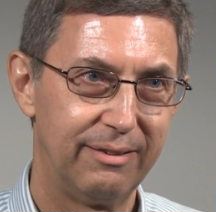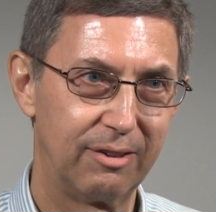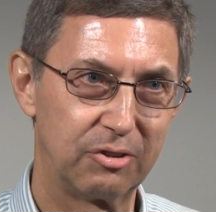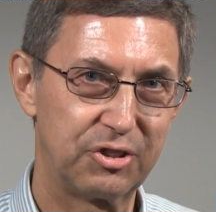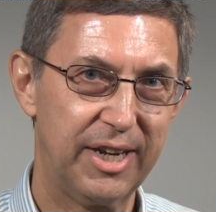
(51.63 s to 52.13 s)

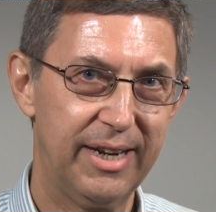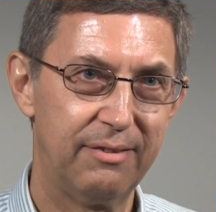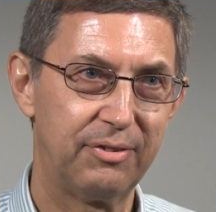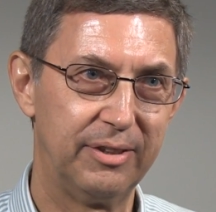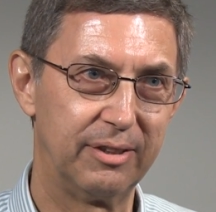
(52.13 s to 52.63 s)
their
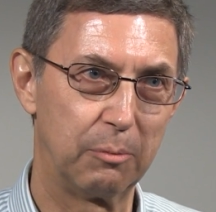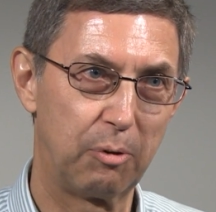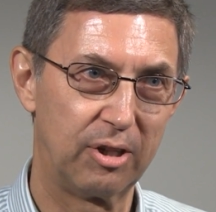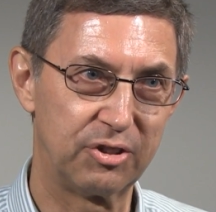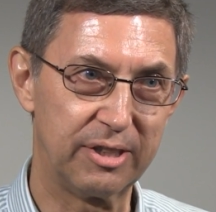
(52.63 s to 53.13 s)
staff and their
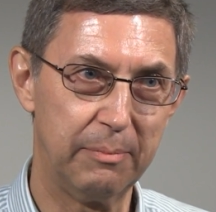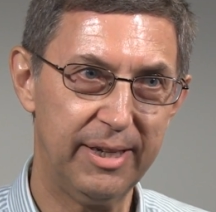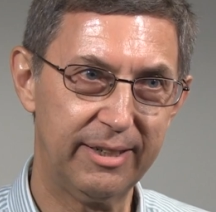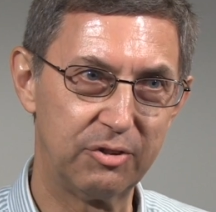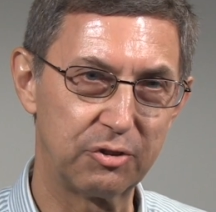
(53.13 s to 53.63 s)
project
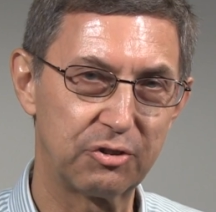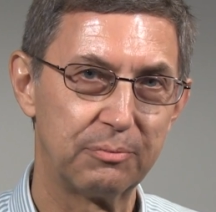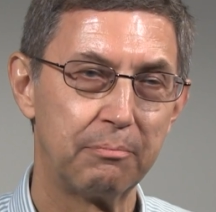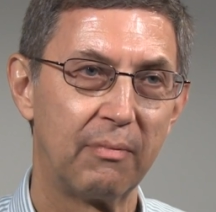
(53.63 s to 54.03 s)
managers.